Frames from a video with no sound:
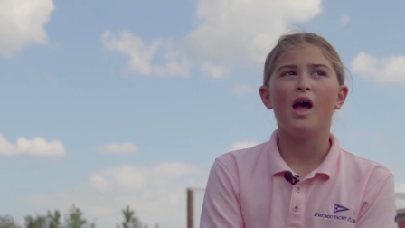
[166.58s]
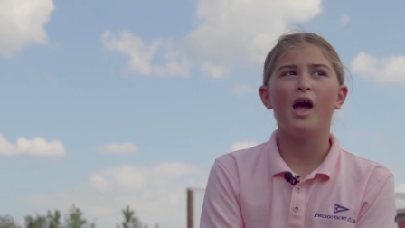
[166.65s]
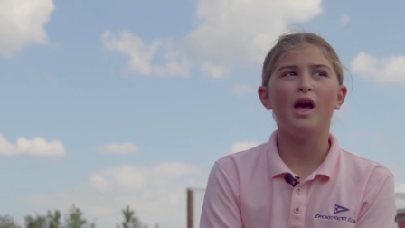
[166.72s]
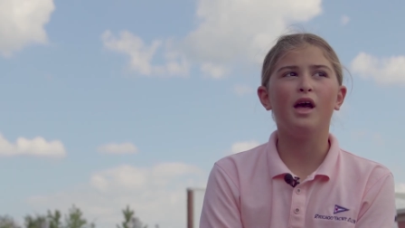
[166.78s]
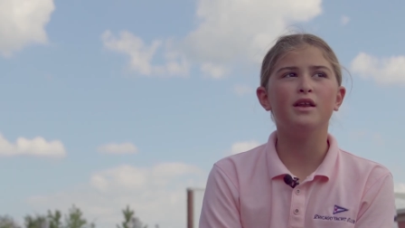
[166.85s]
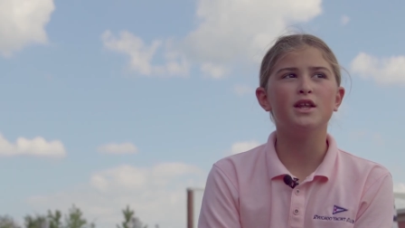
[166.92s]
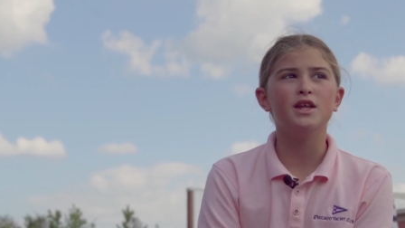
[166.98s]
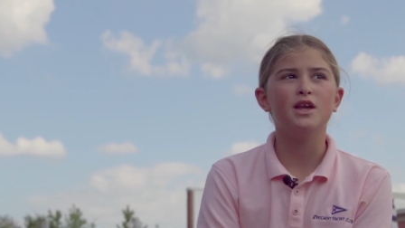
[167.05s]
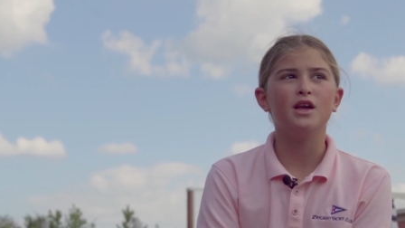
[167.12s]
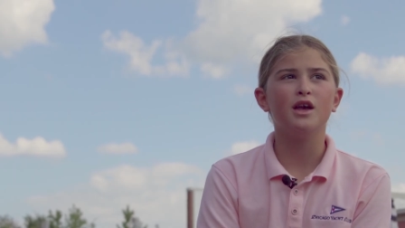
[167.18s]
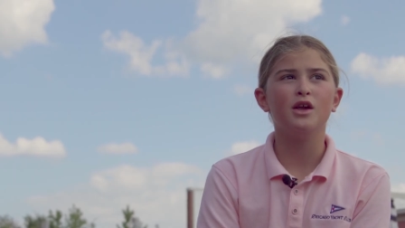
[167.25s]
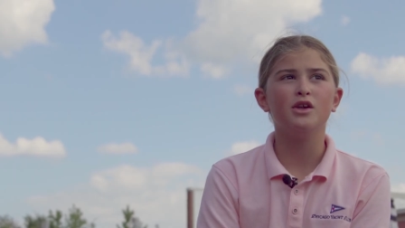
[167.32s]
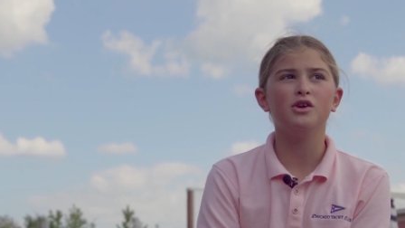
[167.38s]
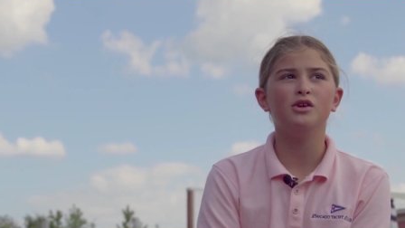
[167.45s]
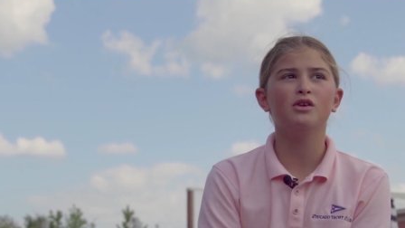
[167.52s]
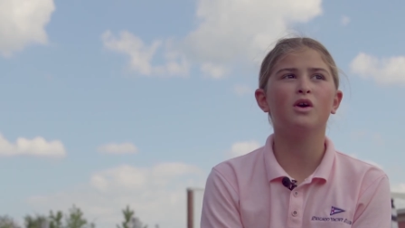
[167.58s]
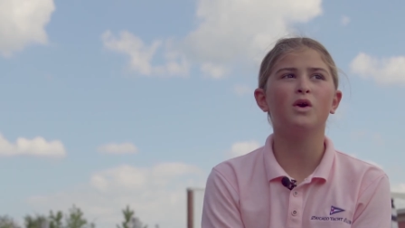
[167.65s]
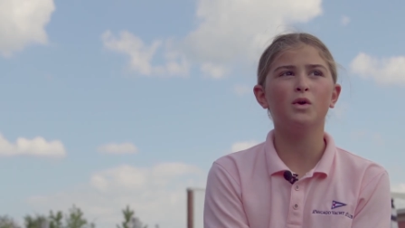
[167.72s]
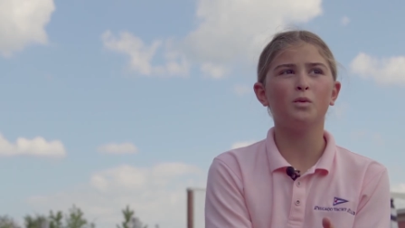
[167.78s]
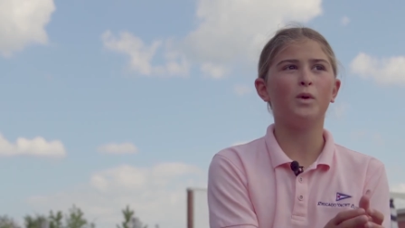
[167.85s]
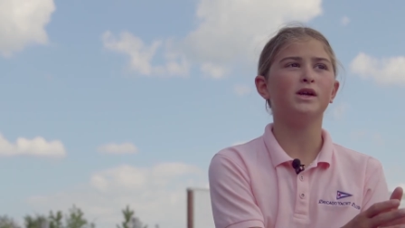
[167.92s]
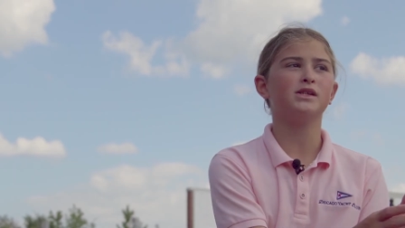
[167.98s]
And, you
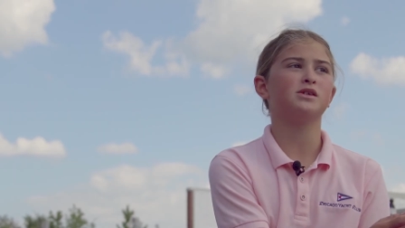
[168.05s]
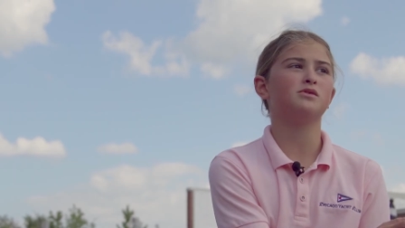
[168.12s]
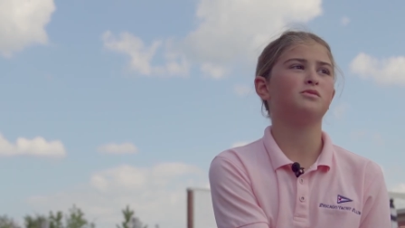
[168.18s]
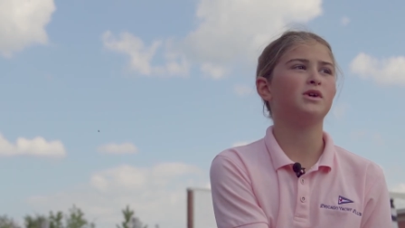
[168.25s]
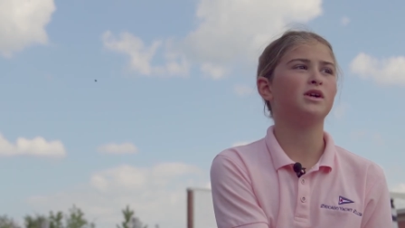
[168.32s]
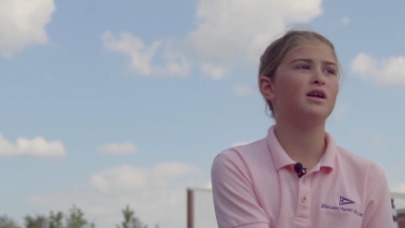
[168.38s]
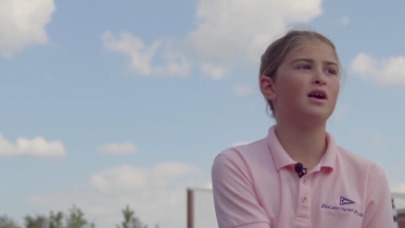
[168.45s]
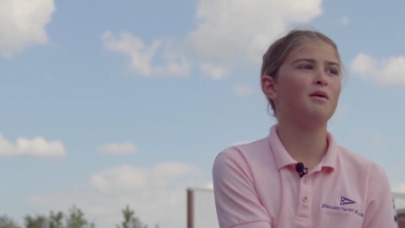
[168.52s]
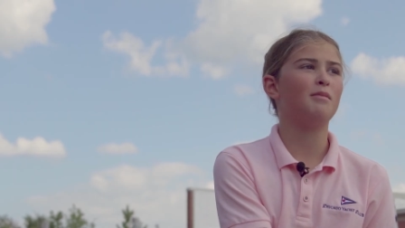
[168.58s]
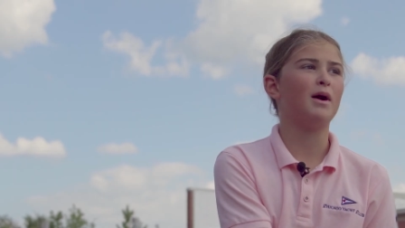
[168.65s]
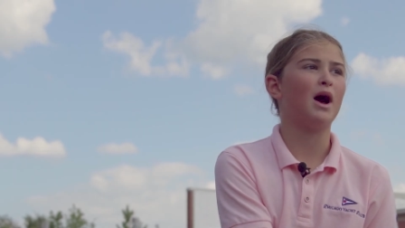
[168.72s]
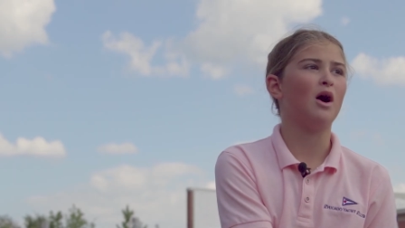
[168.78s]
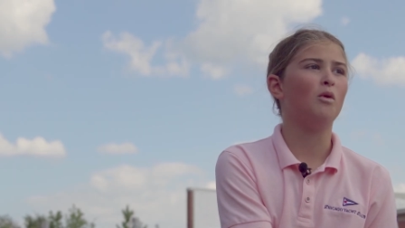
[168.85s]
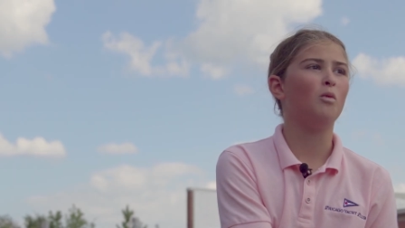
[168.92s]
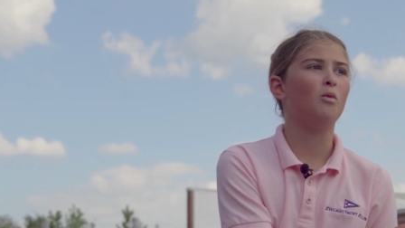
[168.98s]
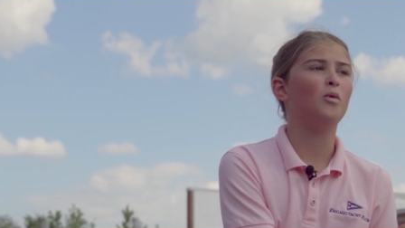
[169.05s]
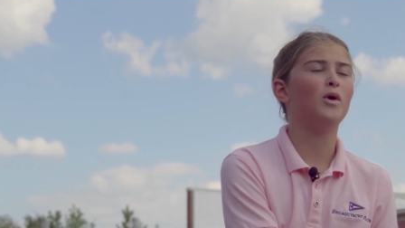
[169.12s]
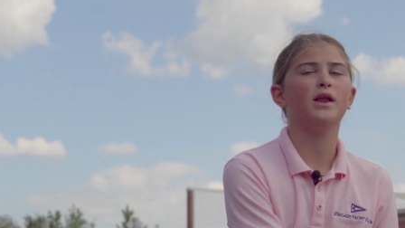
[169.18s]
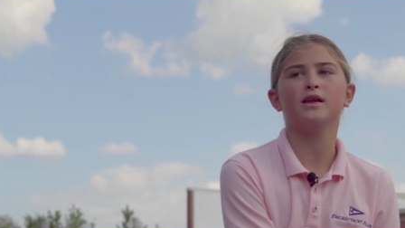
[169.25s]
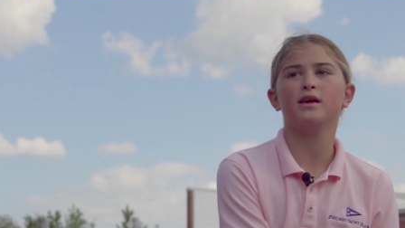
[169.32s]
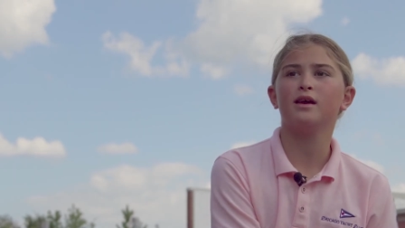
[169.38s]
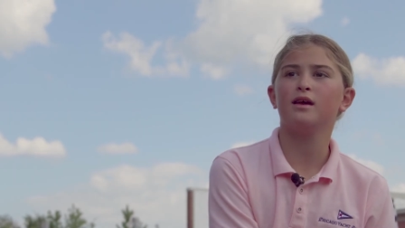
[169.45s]
know, it wasn't really about
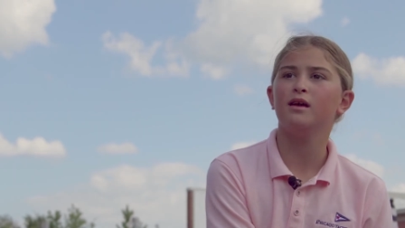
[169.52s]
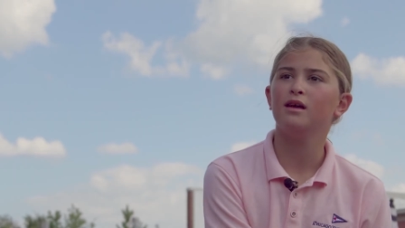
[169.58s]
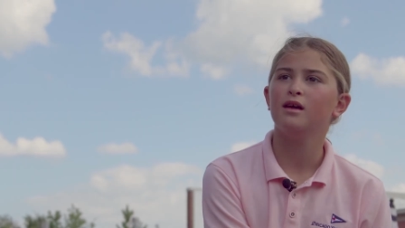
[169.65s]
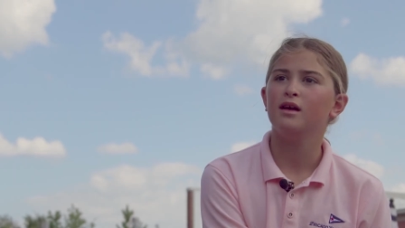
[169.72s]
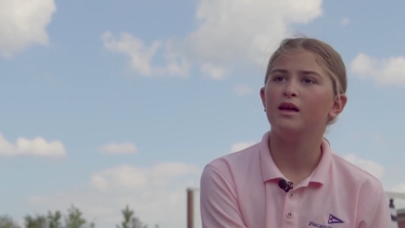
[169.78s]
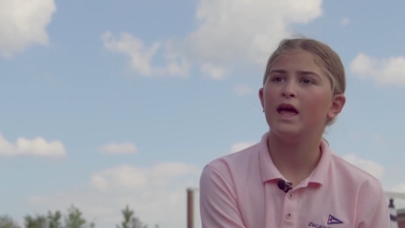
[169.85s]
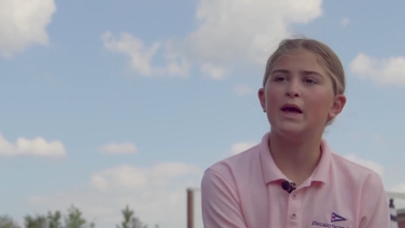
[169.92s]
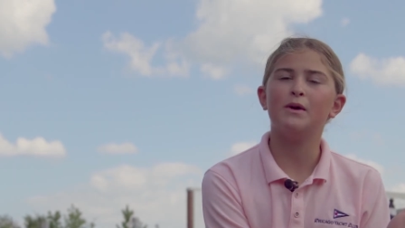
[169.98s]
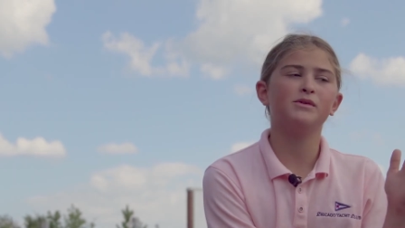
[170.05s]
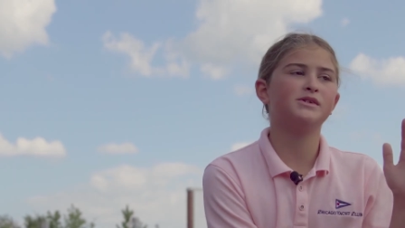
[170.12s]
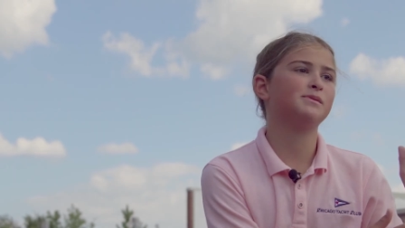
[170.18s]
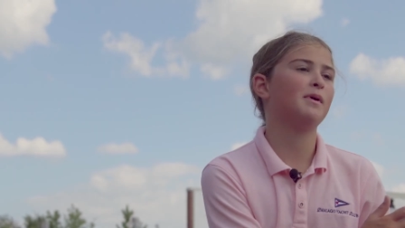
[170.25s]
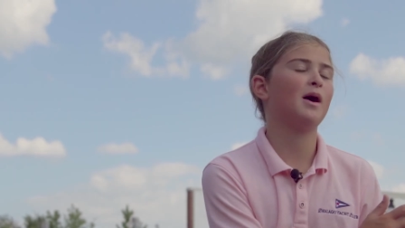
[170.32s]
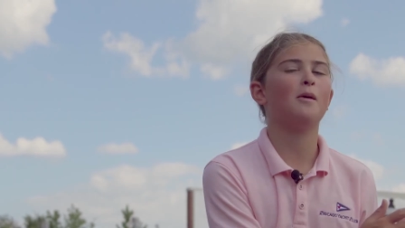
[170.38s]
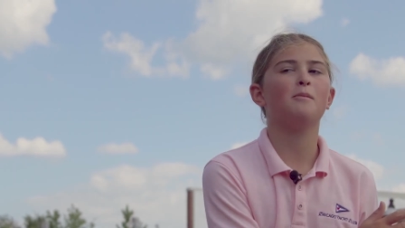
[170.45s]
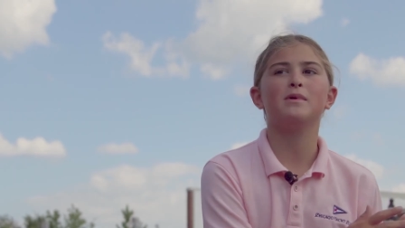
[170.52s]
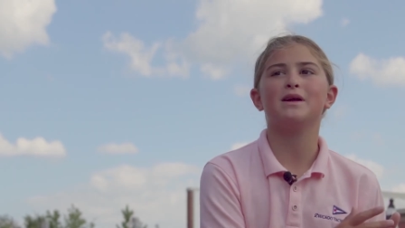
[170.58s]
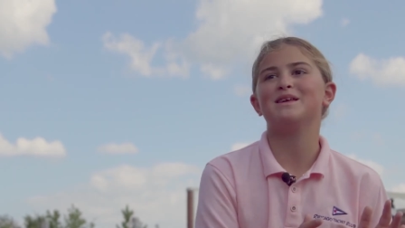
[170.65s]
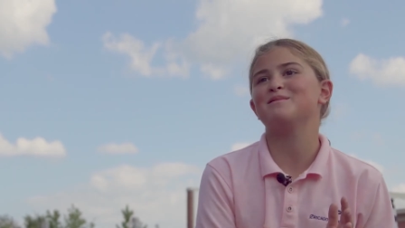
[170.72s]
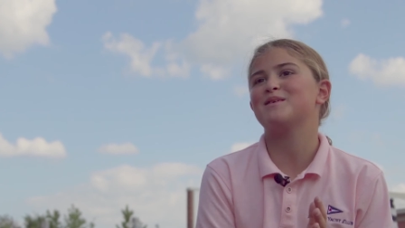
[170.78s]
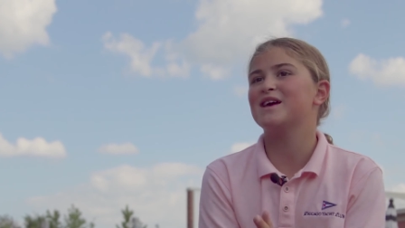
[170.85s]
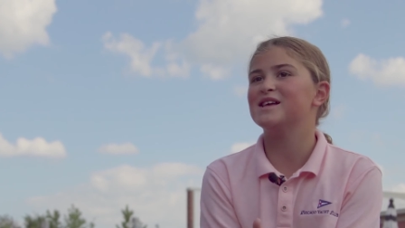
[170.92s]
winning. It was about
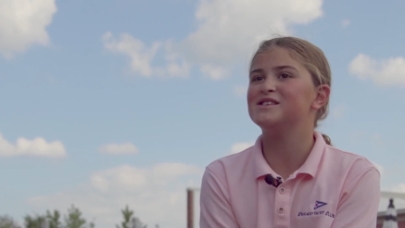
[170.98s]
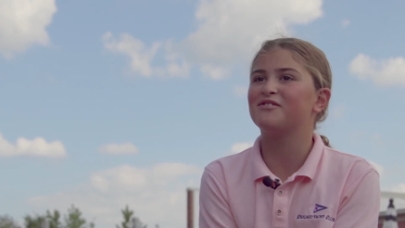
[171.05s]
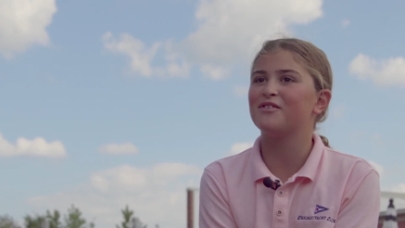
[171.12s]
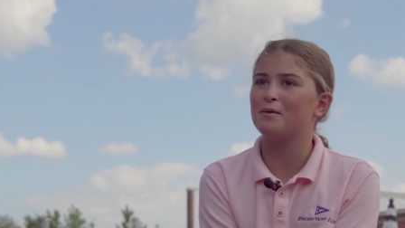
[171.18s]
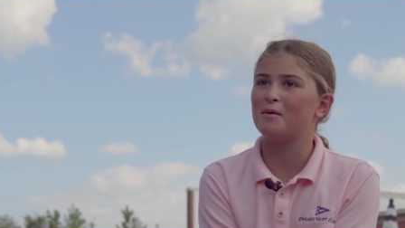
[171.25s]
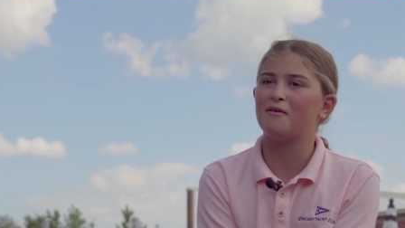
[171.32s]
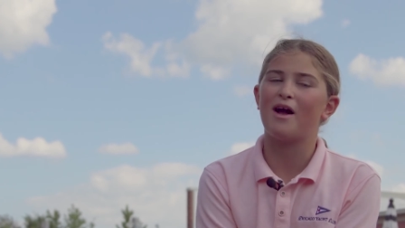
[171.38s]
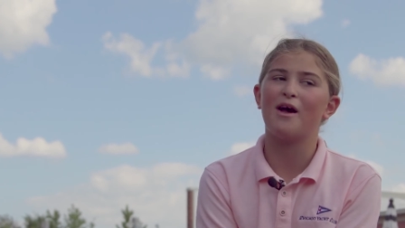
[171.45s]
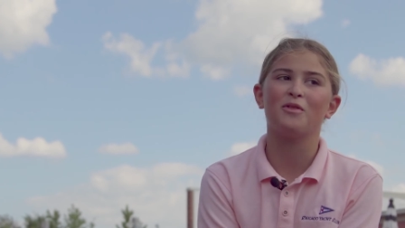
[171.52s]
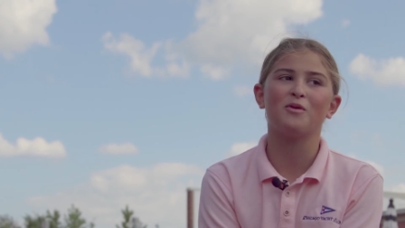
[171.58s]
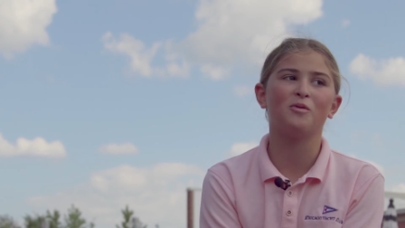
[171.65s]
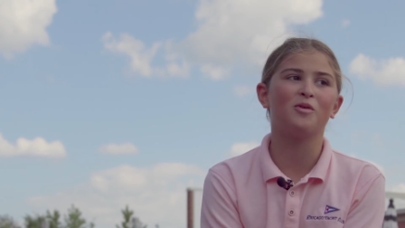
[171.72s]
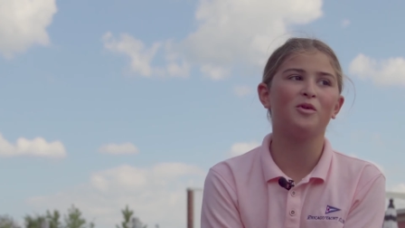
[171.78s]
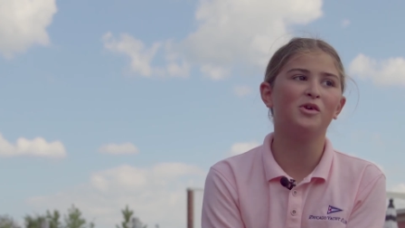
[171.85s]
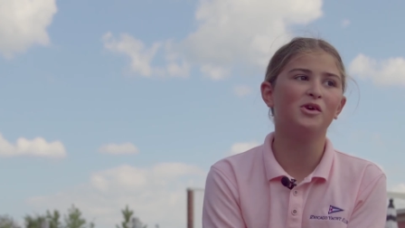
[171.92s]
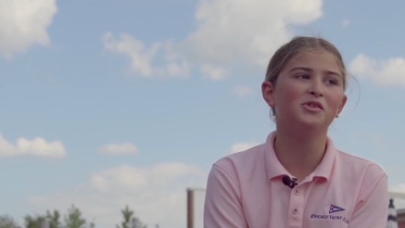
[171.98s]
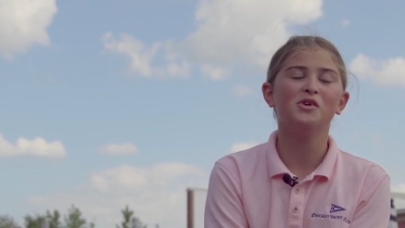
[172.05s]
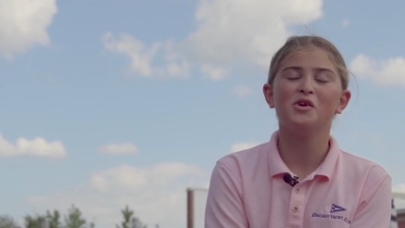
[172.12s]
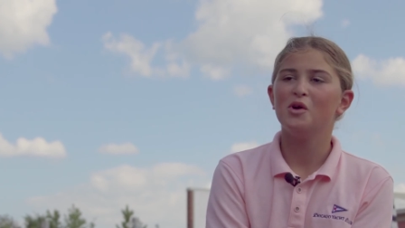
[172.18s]
meeting kids from around the world.